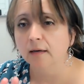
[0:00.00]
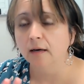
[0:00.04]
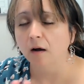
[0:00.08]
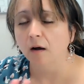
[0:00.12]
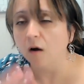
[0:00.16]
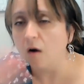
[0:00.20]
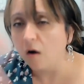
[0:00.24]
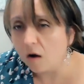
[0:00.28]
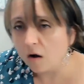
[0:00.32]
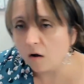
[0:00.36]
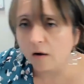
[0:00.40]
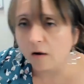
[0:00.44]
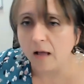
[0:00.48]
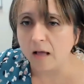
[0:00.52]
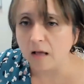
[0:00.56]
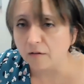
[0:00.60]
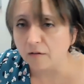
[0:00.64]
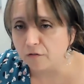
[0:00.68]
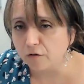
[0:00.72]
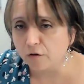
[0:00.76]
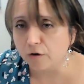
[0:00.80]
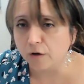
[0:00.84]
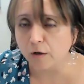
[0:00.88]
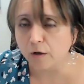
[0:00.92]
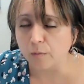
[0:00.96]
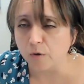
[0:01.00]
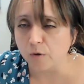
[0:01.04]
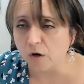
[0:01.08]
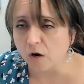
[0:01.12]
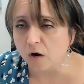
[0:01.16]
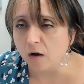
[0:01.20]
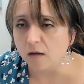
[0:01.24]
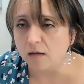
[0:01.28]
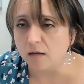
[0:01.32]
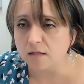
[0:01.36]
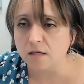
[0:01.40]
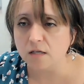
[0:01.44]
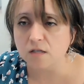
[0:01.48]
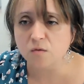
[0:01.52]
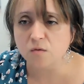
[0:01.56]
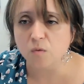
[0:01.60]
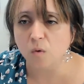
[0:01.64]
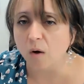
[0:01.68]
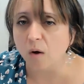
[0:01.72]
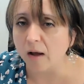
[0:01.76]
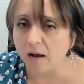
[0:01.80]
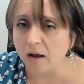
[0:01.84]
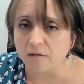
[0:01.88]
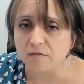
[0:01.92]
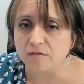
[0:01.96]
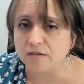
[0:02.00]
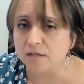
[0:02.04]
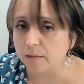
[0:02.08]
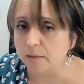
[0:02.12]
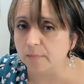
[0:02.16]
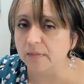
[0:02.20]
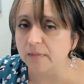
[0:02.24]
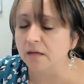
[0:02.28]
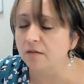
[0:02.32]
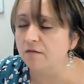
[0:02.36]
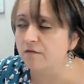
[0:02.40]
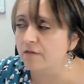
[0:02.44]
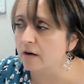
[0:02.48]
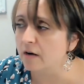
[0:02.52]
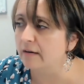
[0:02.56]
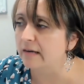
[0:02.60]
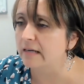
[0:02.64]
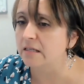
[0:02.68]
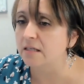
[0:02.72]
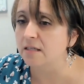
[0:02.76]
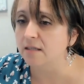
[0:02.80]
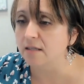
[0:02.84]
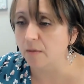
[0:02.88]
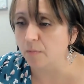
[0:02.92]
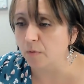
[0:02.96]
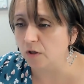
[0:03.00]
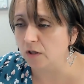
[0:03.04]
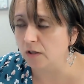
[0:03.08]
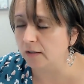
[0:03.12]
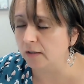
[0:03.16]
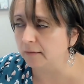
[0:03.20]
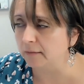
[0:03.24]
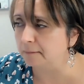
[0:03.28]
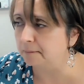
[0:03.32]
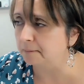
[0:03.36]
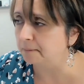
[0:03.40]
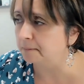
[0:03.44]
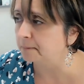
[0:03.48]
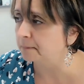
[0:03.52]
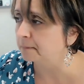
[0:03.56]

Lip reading: All California community colleges will have something very similar.